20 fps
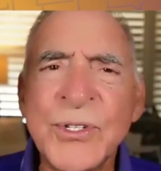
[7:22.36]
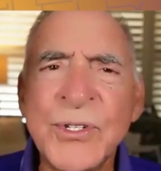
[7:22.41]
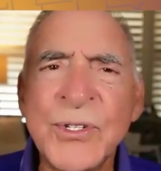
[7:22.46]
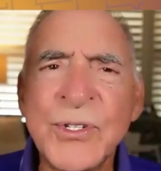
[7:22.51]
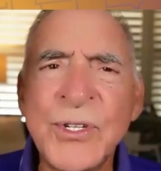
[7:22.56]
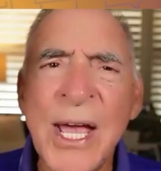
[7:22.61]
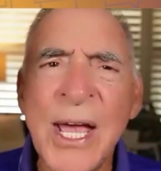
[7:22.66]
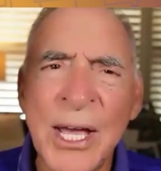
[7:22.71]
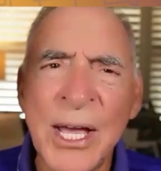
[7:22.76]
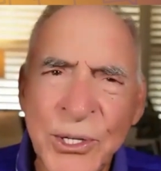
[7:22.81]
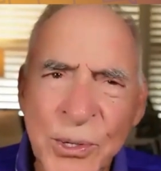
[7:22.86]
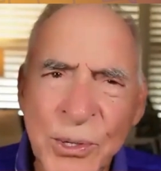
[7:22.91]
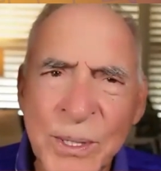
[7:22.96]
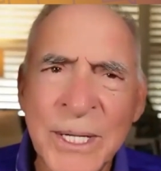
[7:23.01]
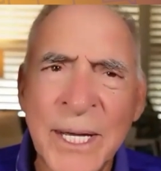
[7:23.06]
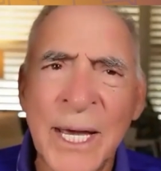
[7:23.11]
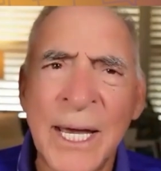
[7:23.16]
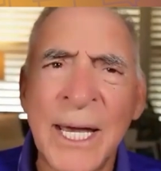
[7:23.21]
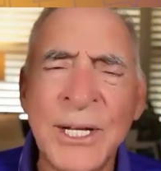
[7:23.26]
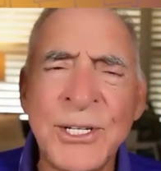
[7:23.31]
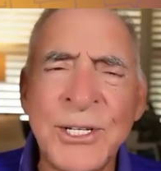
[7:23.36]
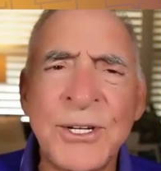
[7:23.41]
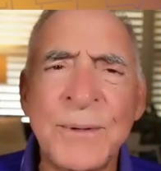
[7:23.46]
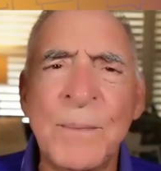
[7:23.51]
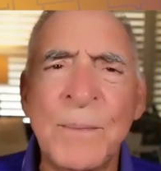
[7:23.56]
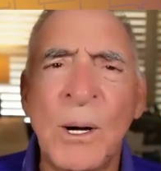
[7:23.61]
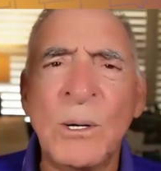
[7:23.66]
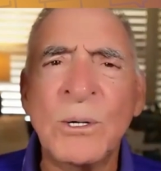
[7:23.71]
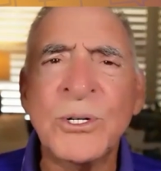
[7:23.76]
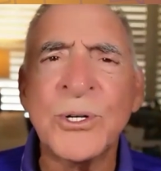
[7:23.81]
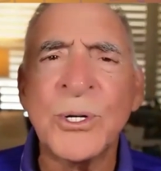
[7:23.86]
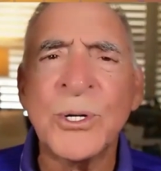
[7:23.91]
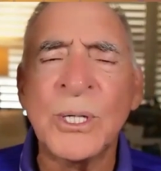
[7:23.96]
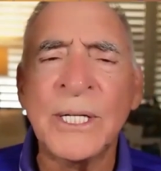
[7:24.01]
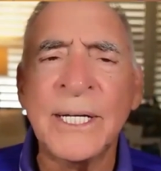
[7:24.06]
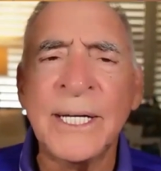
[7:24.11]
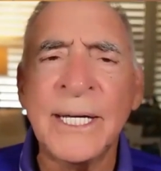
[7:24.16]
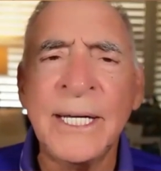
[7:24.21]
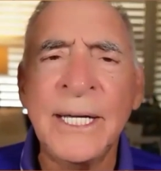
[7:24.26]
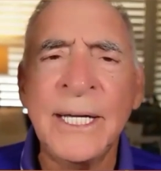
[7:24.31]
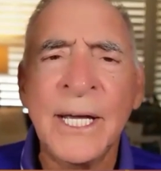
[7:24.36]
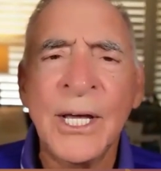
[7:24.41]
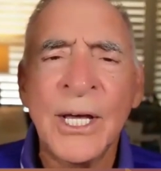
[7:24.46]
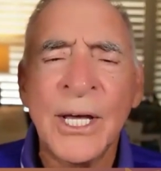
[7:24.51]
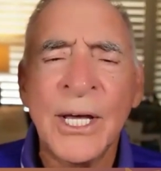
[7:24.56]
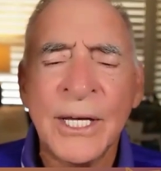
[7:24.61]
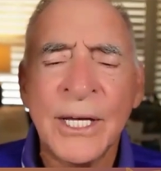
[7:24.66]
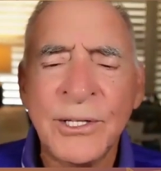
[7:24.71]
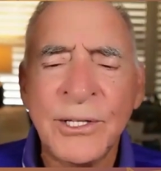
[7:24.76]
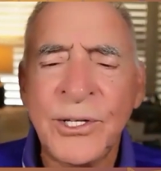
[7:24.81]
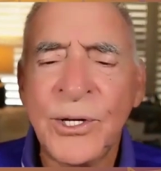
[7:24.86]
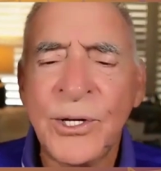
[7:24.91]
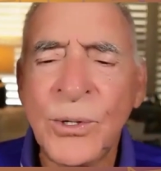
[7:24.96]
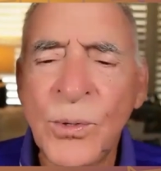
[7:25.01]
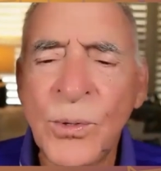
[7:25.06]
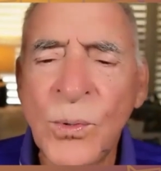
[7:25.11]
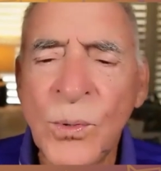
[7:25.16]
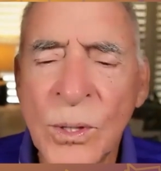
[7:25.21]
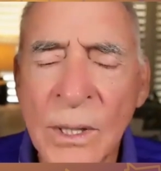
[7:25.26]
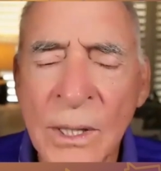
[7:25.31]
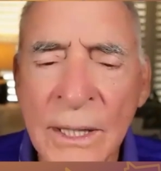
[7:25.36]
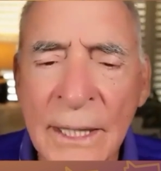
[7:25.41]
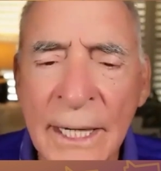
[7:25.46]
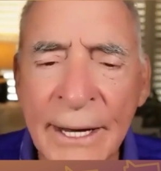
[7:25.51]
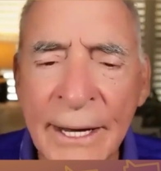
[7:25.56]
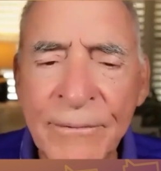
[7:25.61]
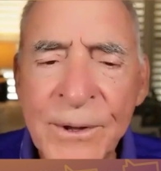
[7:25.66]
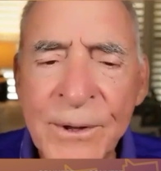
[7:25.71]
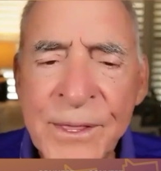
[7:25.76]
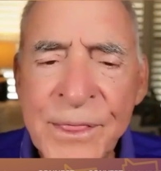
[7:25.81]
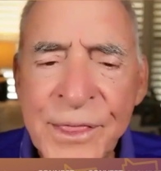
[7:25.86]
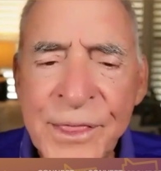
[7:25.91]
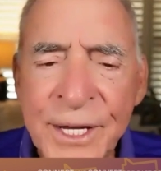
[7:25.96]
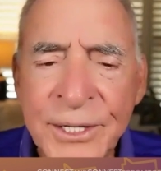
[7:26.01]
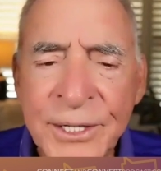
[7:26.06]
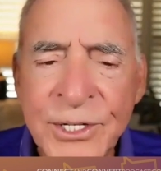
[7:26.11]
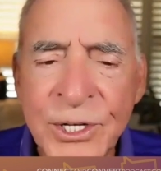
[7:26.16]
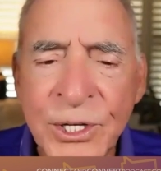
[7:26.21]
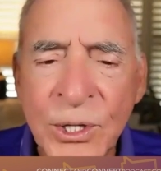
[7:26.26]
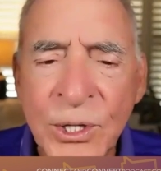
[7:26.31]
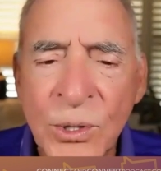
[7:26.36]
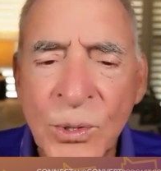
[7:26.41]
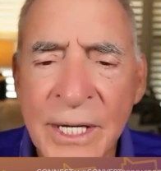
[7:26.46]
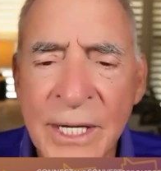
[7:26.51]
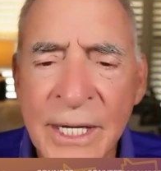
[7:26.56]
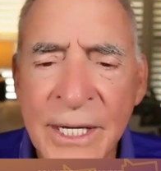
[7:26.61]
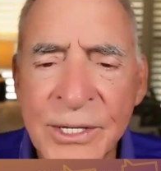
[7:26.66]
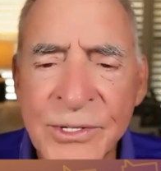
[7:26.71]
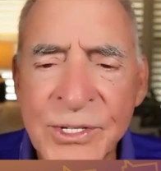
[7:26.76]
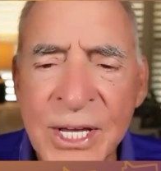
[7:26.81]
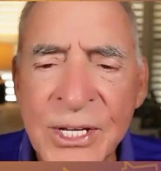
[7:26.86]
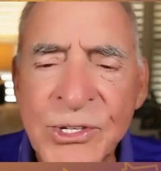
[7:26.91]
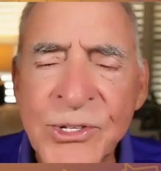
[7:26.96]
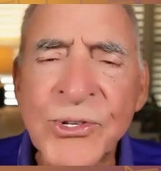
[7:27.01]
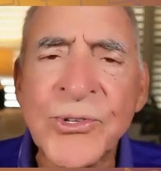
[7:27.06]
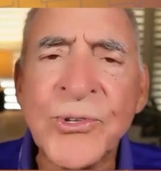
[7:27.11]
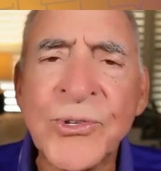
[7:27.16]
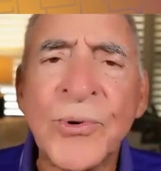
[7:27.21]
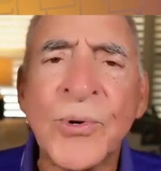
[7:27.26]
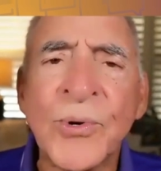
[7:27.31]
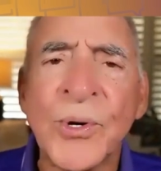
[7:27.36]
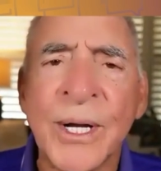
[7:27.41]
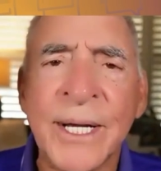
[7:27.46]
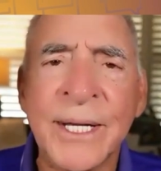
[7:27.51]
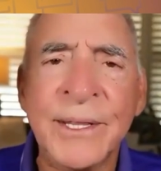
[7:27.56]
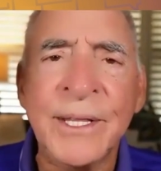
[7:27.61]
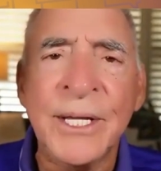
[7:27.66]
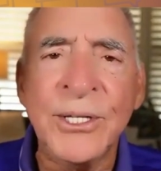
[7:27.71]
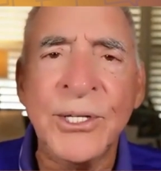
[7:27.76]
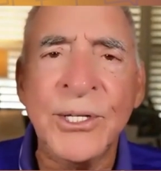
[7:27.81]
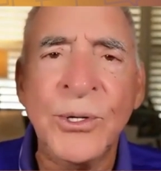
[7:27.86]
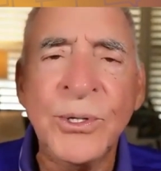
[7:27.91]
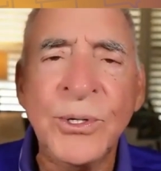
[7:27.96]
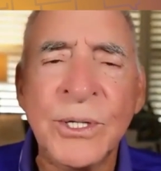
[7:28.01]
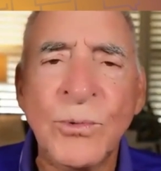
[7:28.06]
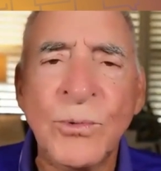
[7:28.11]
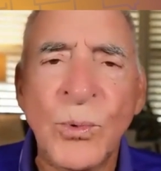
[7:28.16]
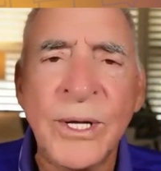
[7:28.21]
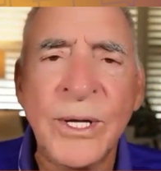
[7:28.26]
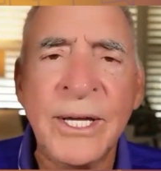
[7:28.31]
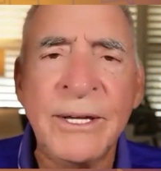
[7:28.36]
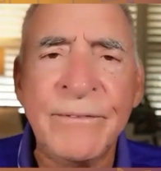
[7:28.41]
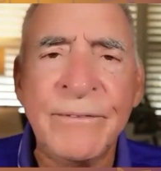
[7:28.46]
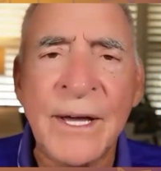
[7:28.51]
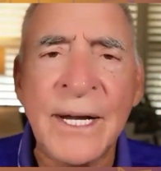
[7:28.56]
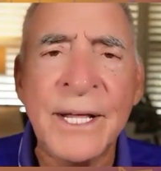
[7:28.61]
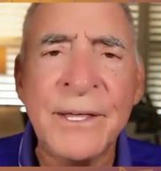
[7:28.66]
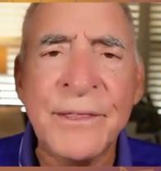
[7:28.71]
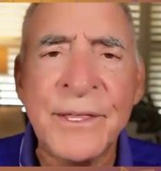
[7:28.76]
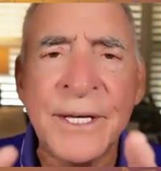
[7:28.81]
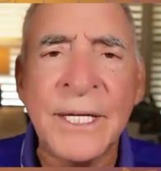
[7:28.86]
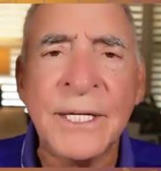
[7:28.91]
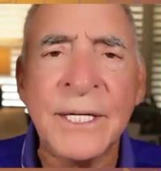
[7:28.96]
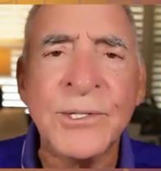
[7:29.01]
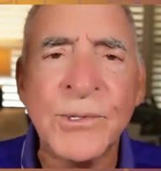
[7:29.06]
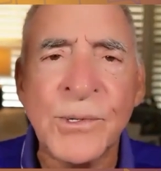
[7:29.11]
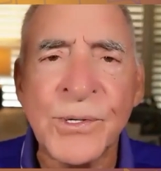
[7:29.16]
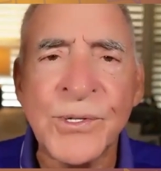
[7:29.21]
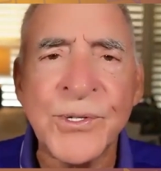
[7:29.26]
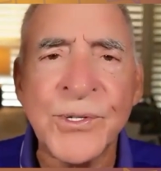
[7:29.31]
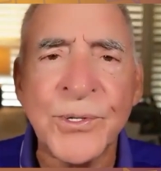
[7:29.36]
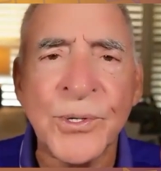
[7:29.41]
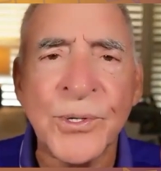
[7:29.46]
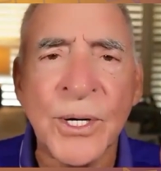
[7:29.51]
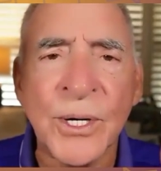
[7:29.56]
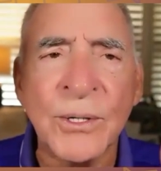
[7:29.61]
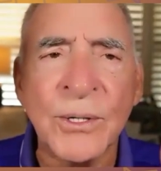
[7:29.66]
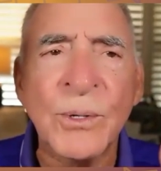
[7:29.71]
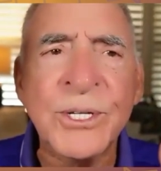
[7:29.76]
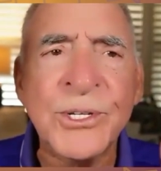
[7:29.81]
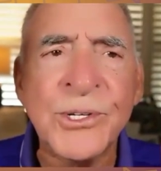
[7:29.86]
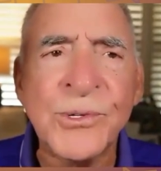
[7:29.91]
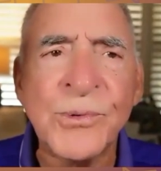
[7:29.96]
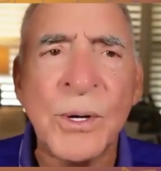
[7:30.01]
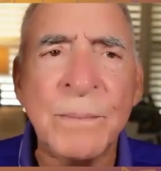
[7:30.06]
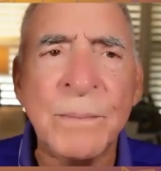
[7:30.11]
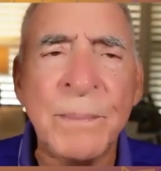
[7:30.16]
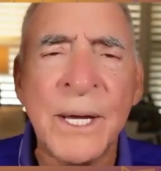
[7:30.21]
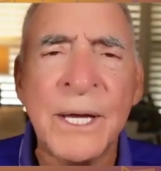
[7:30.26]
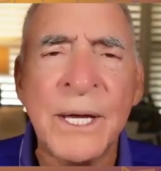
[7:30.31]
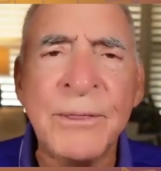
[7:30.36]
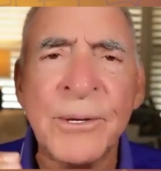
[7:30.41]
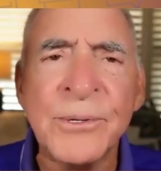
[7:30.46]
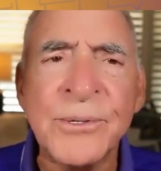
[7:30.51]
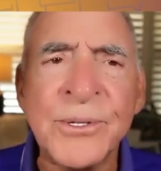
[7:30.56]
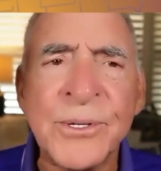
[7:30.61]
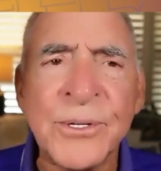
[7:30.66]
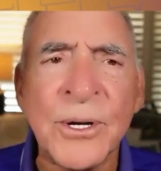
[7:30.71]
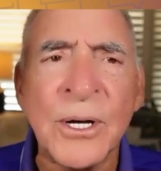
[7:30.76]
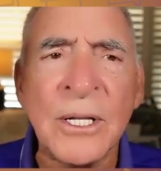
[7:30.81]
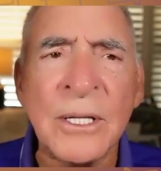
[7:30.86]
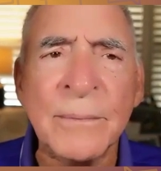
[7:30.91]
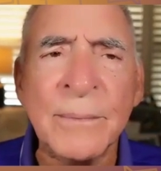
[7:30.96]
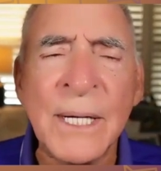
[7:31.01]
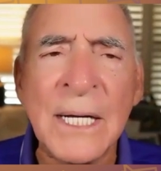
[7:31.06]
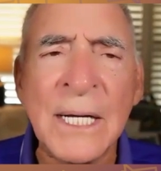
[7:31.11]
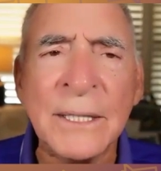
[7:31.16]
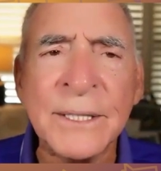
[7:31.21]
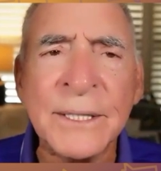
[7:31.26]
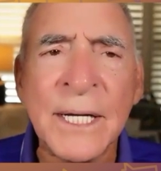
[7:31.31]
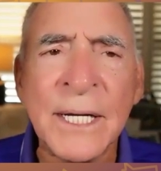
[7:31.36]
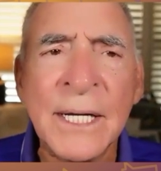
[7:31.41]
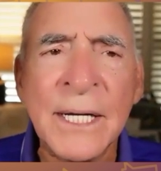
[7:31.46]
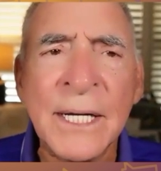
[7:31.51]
Yeah, you engage emotionally. Everything to you is a story, that you can weave anything into a story, which is what pathos is all about.